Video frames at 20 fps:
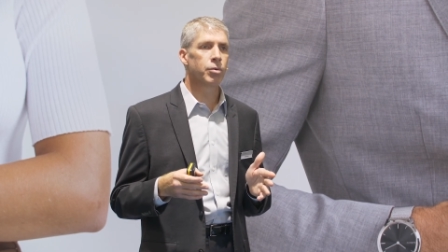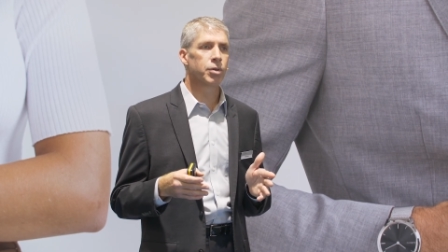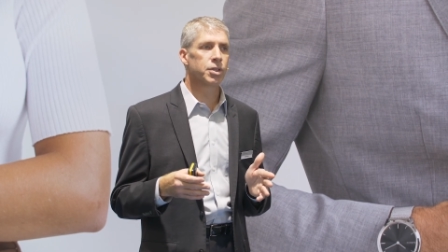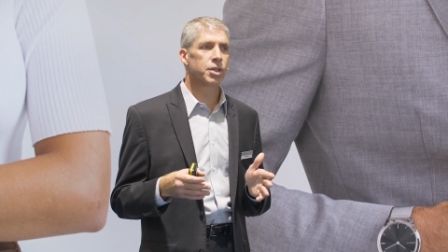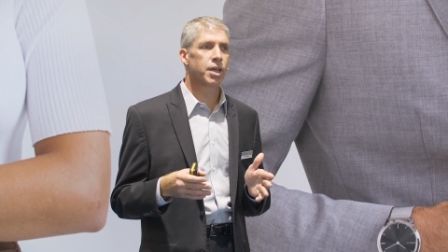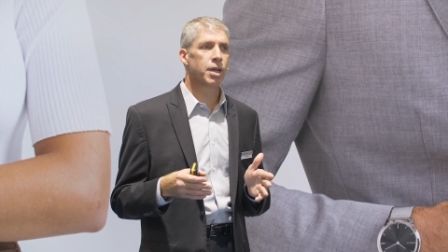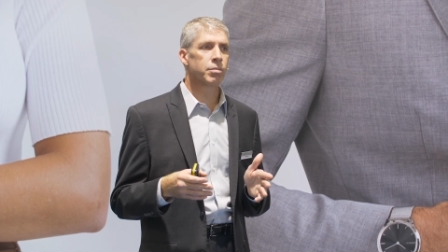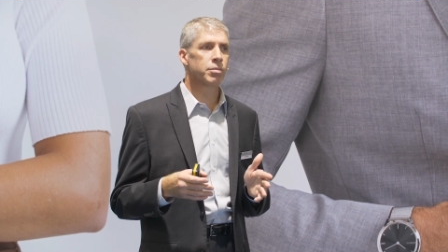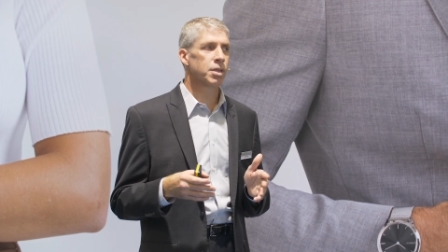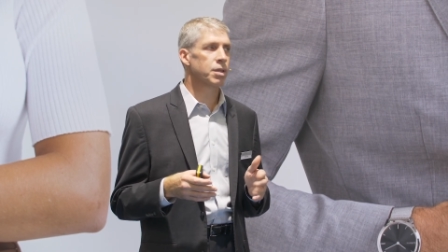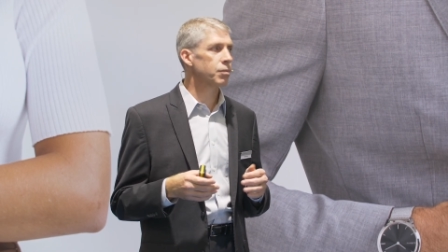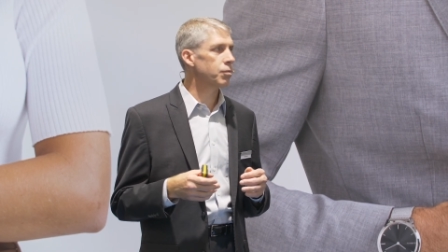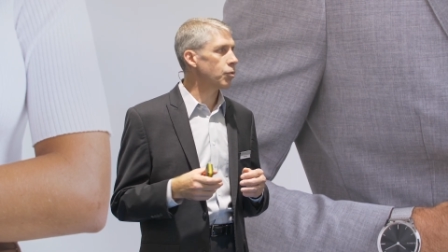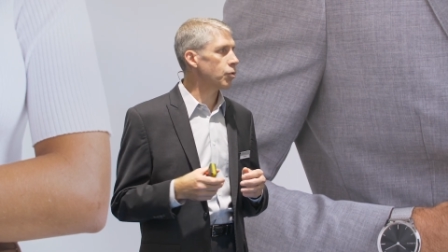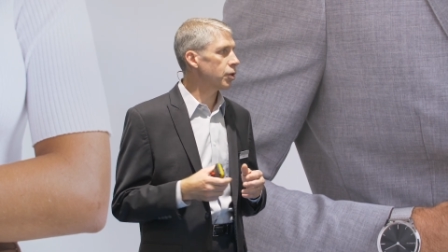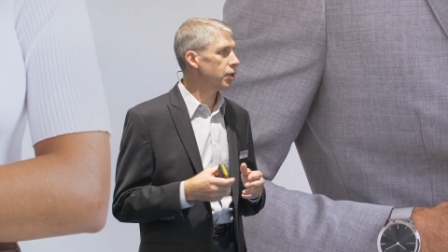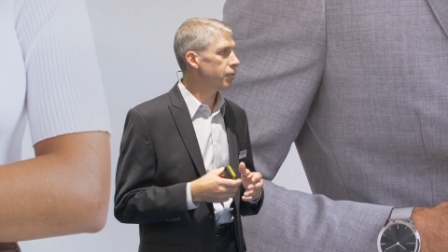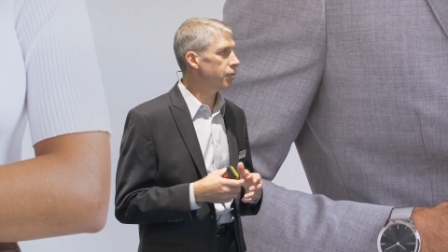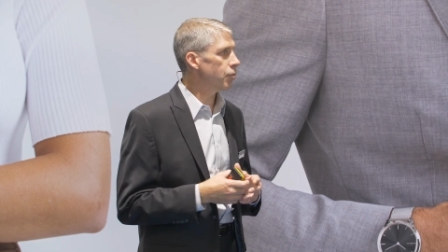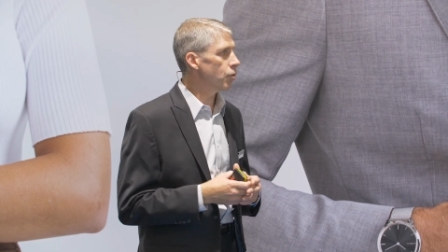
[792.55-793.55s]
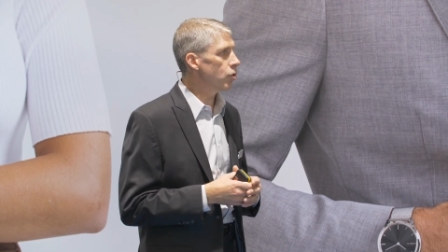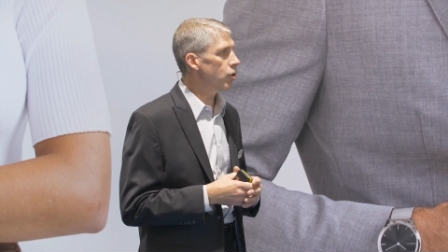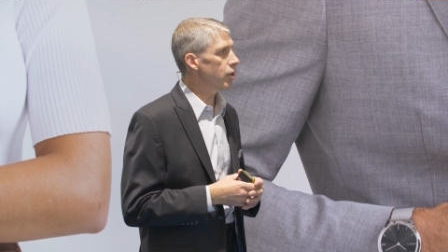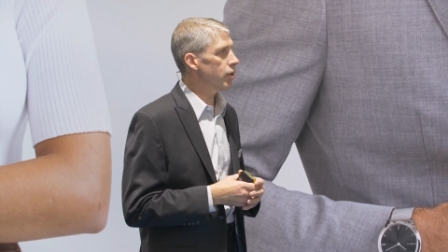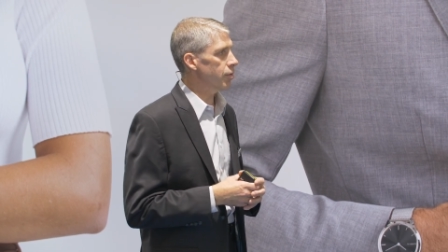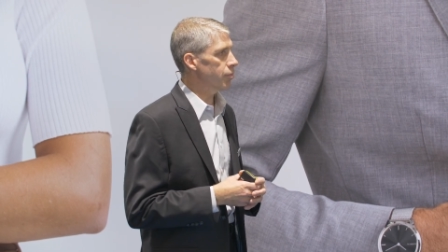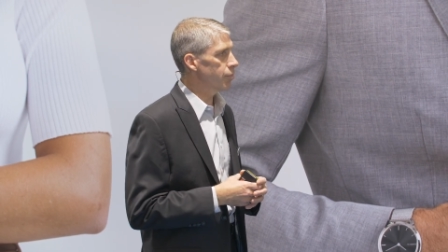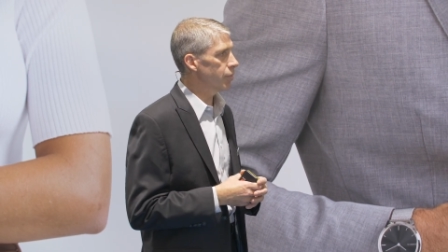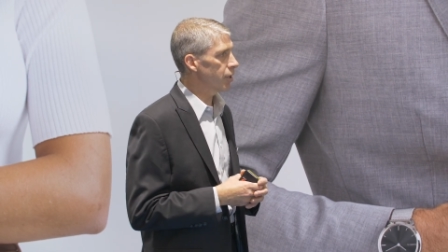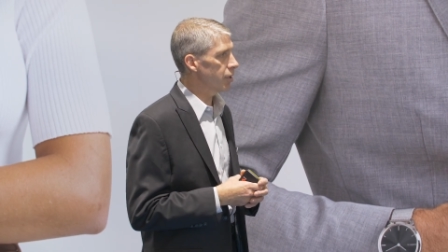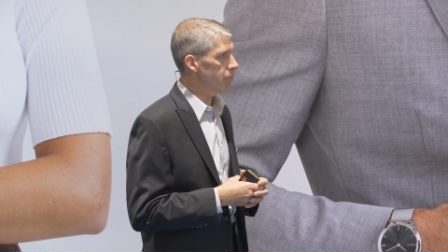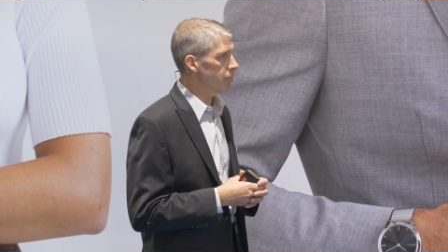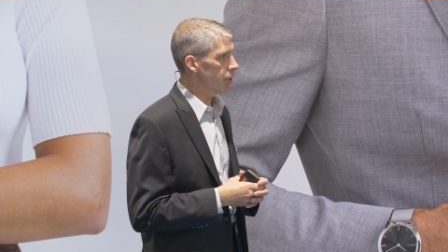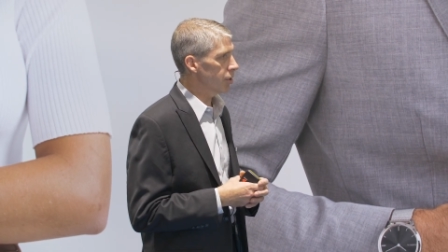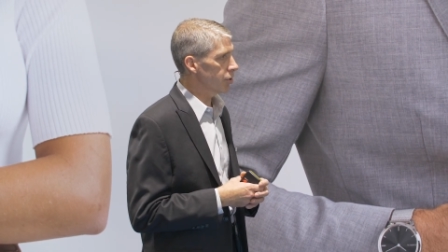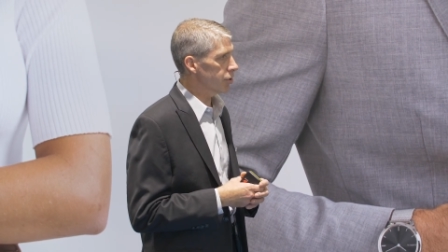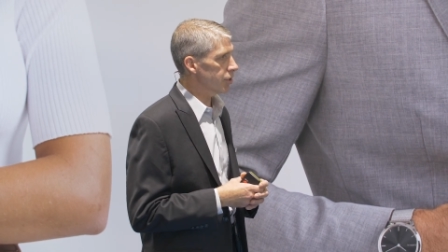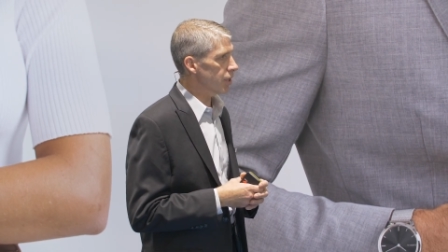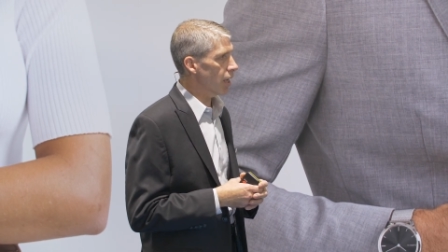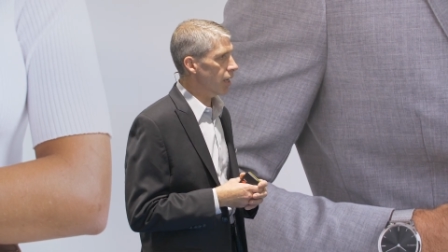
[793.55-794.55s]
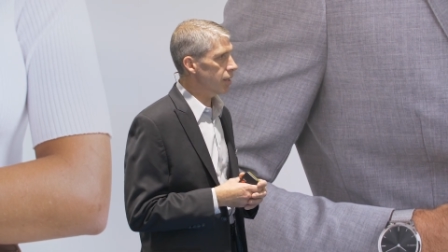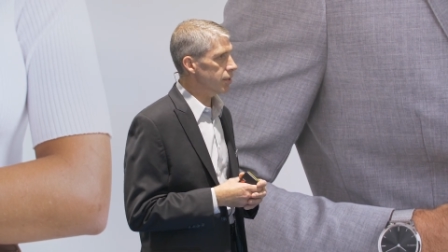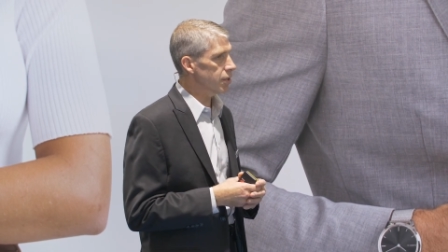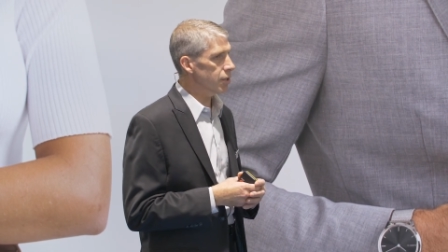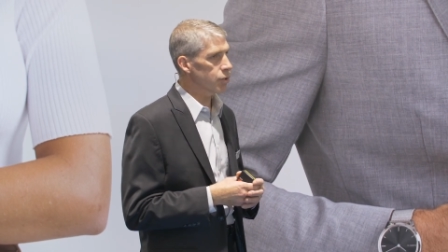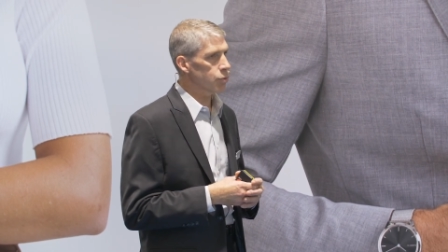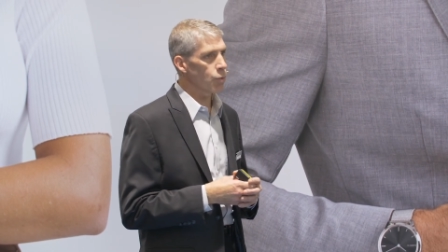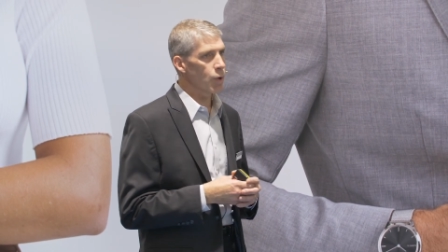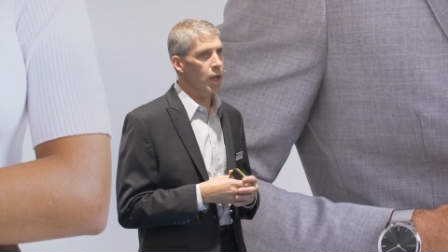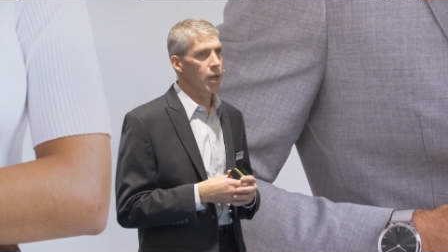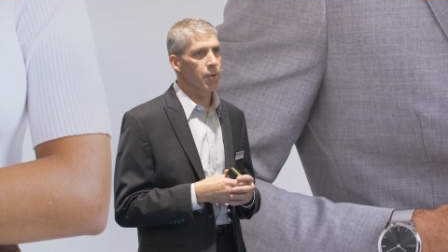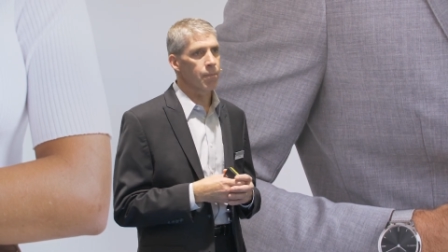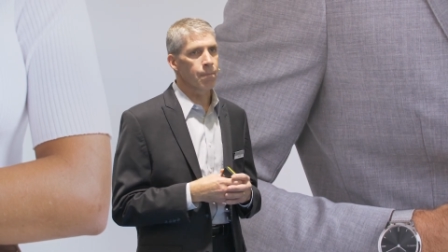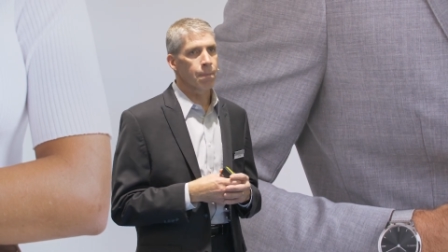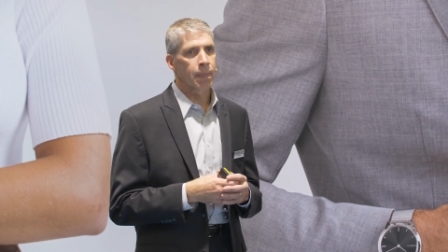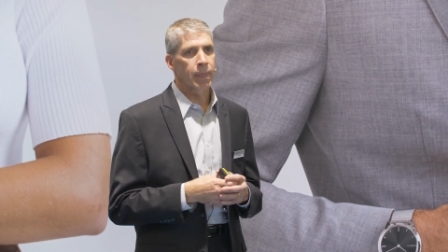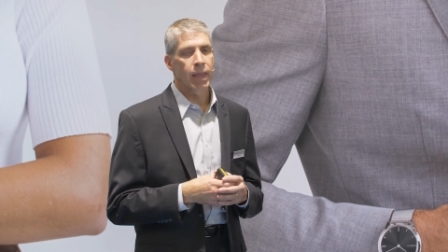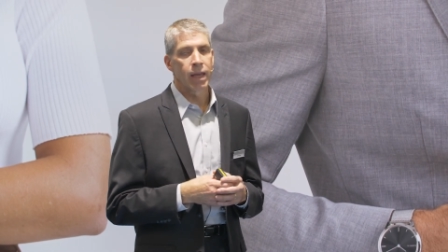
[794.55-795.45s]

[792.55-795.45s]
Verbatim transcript: which comes in forty-four millimeter size as well.